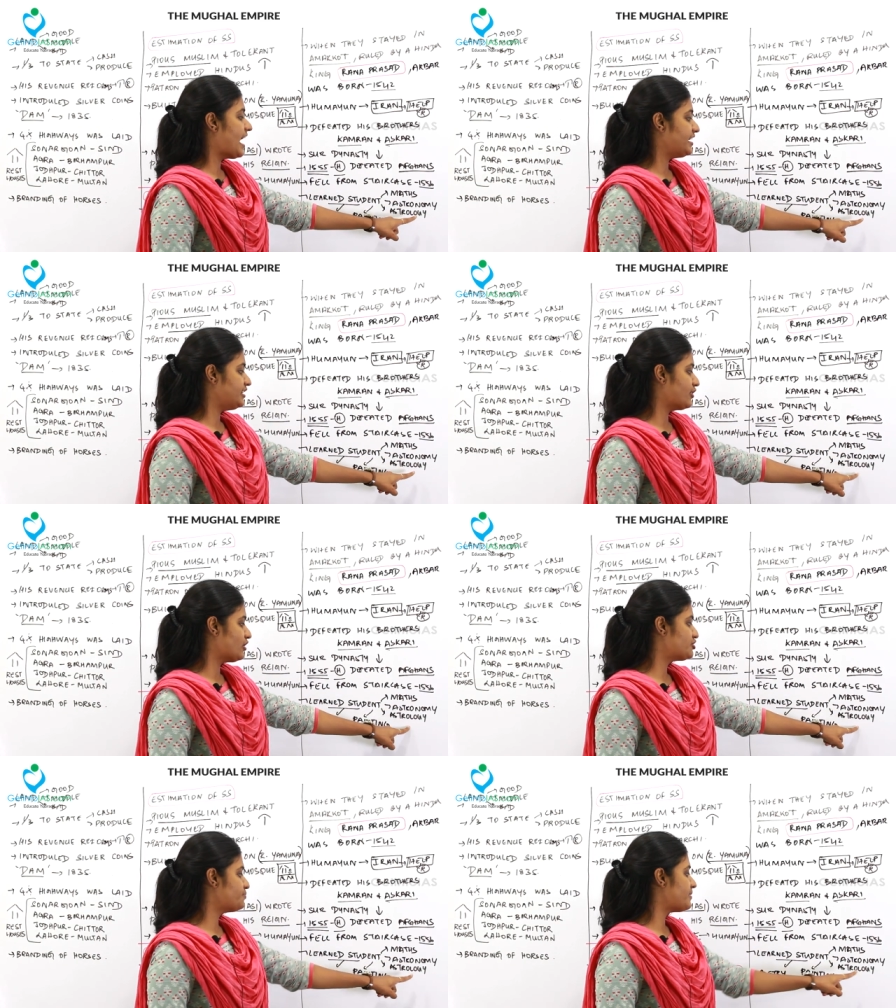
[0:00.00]
and he
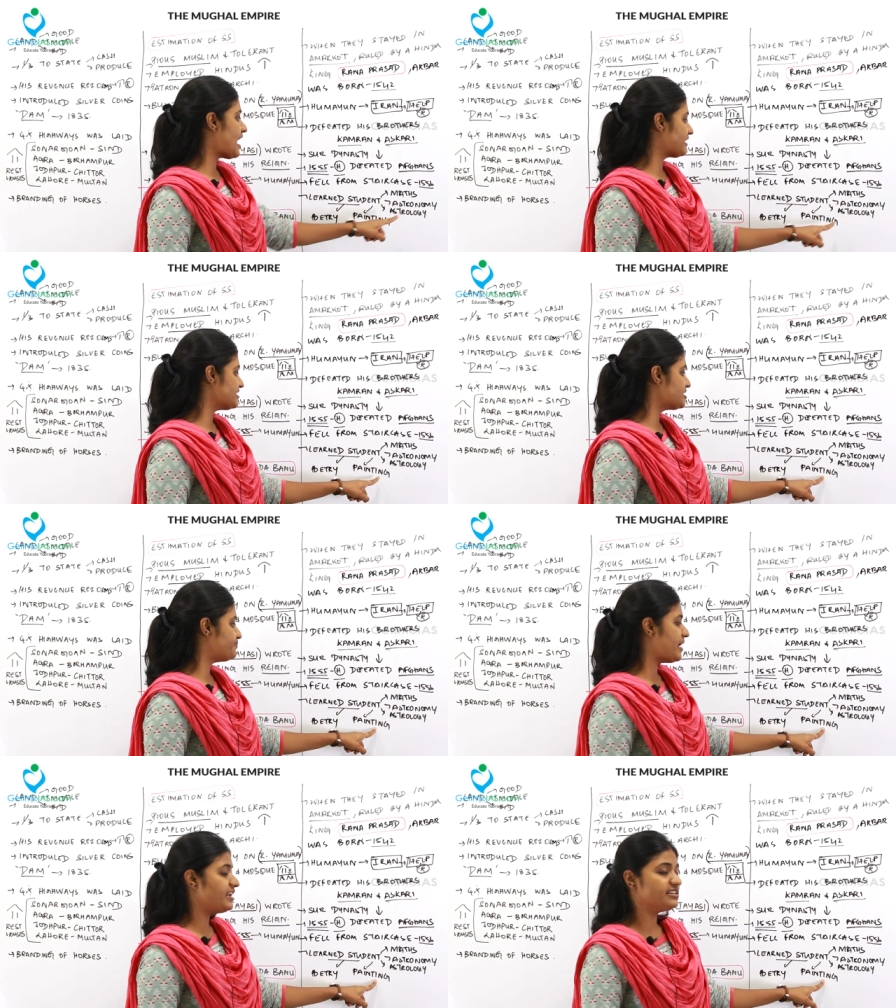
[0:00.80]
also
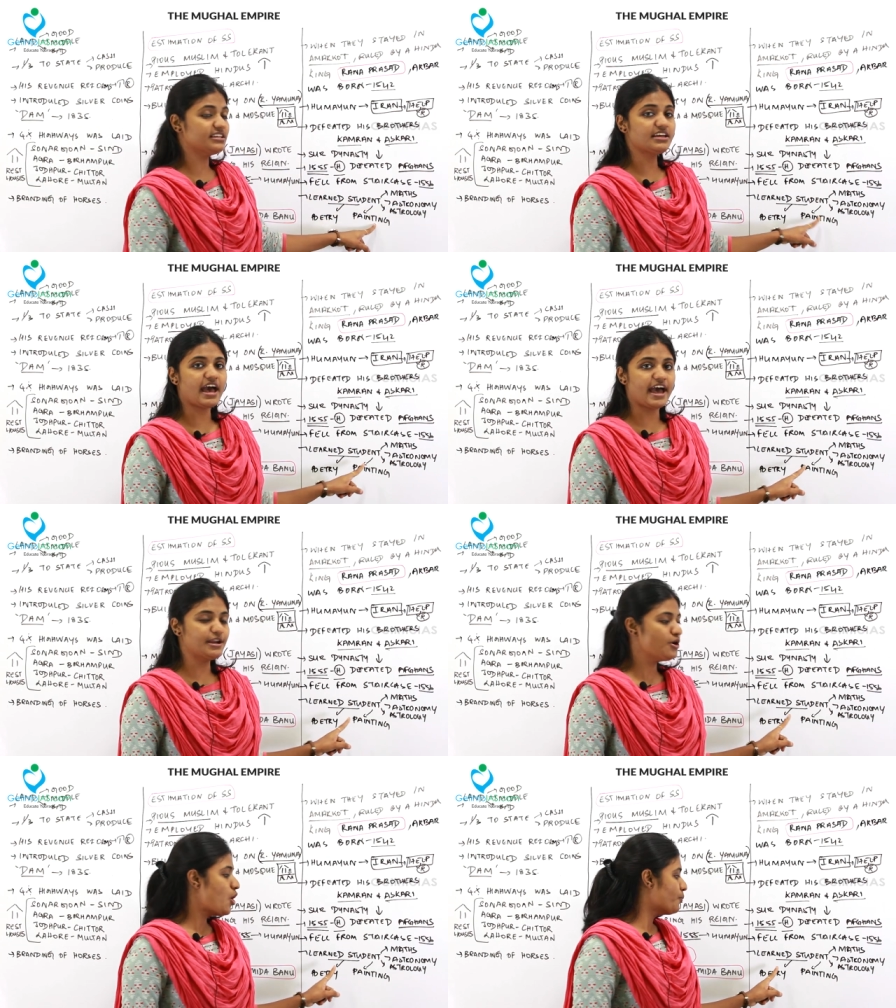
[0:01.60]
practiced painting
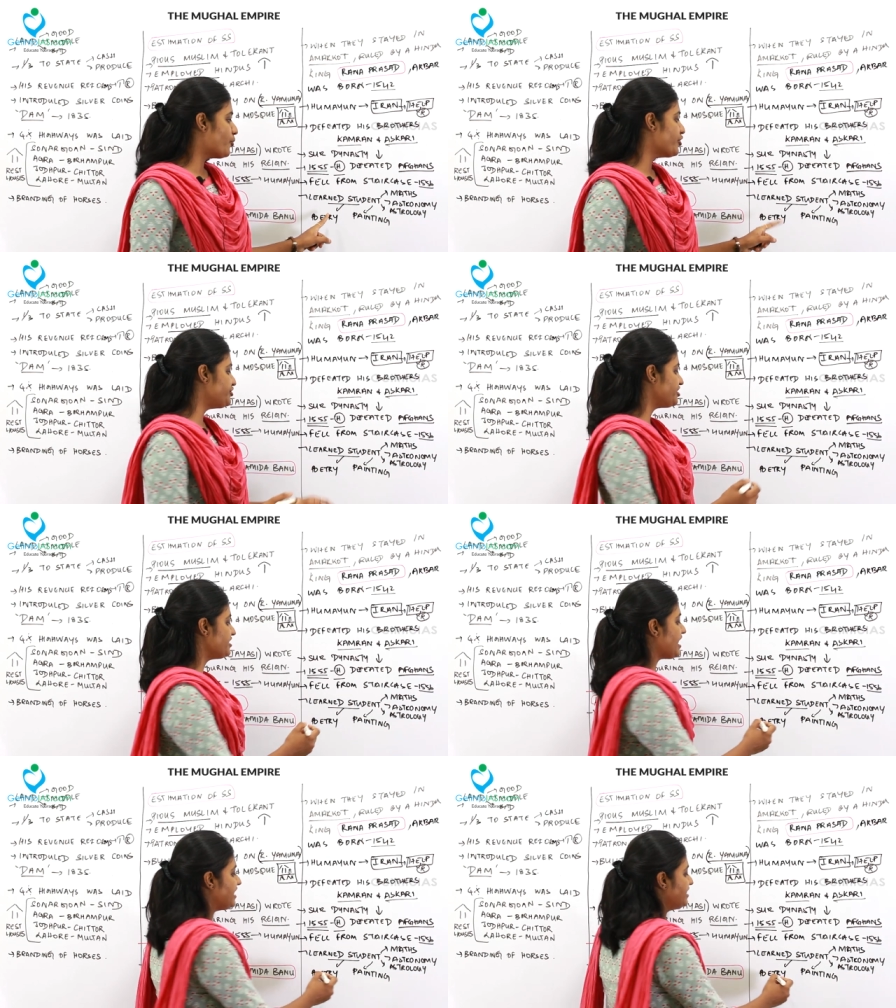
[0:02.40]
and
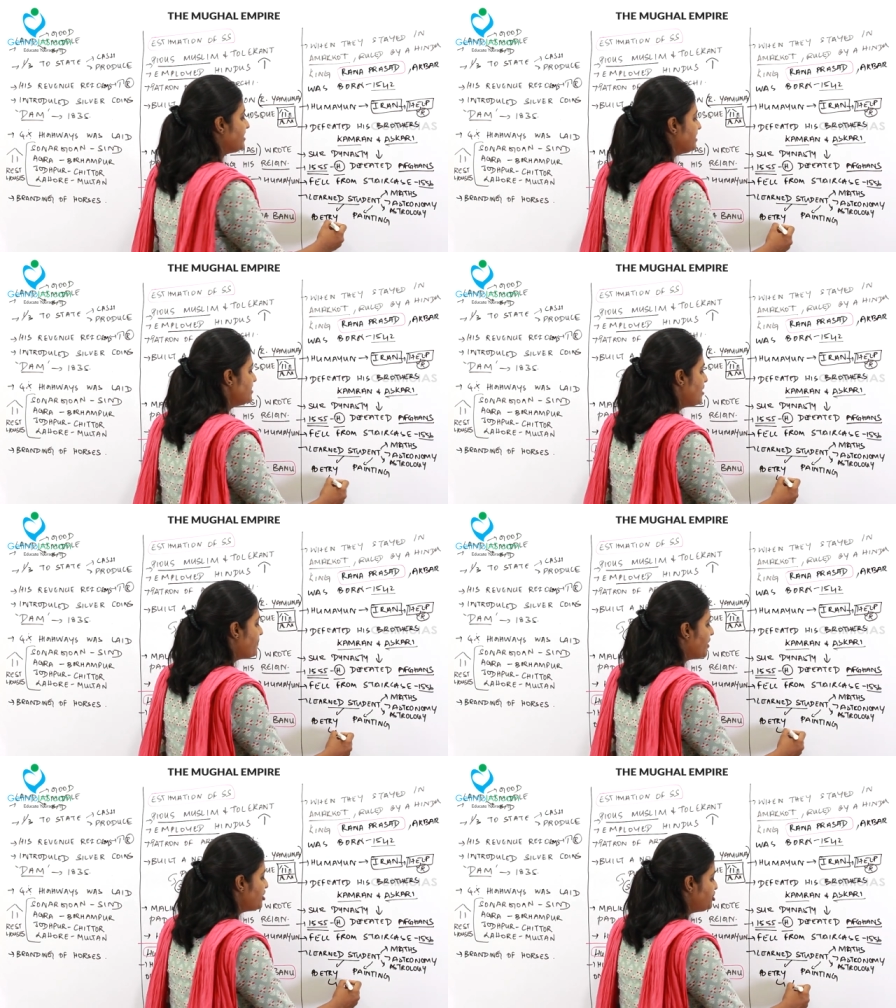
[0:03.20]
poetry writing in
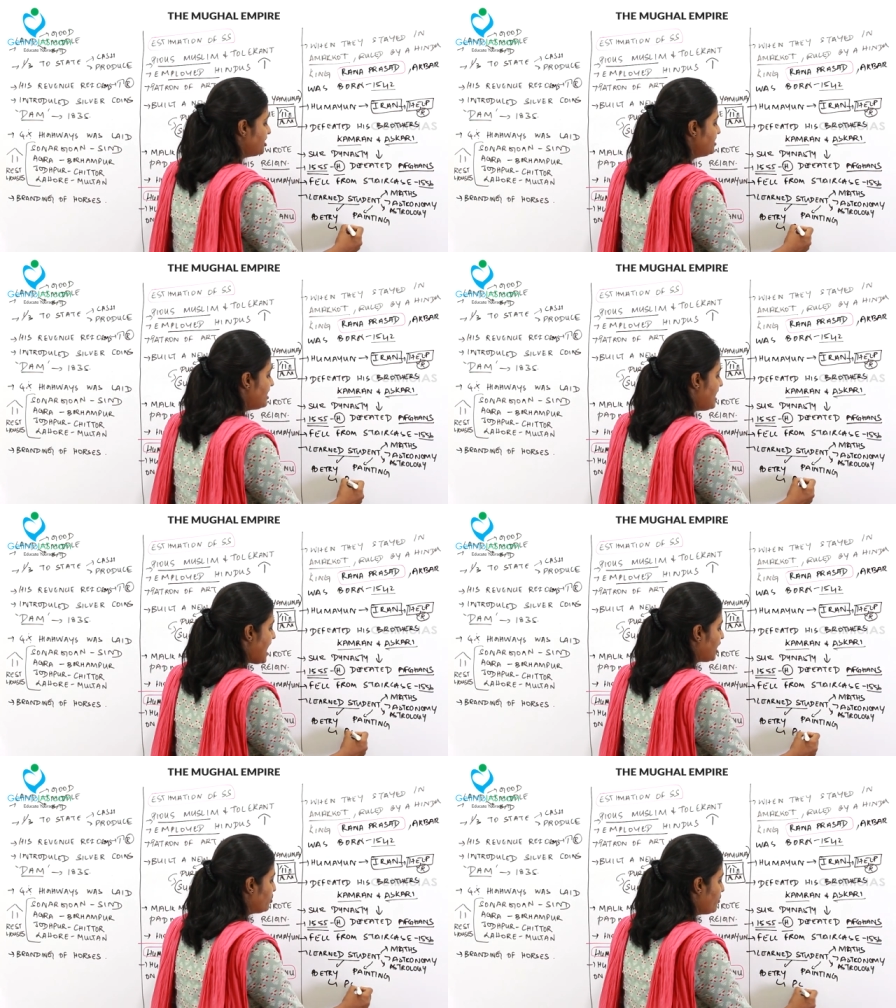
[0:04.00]
Persian
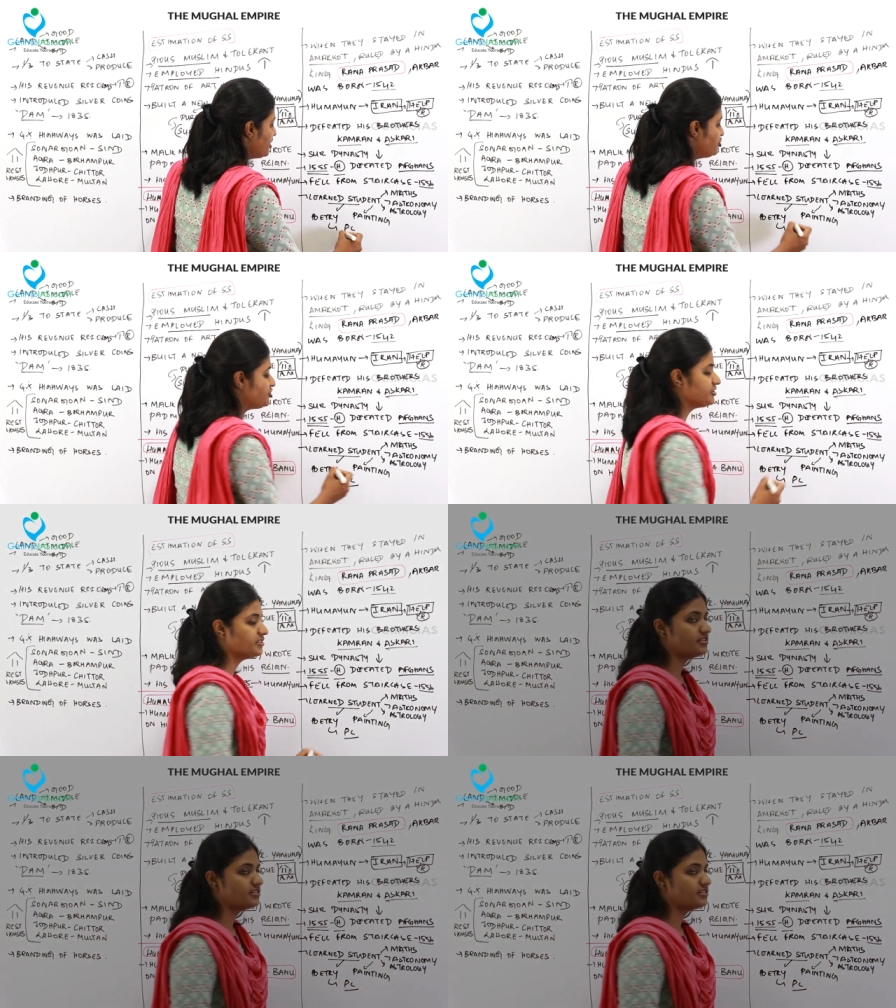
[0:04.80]
language.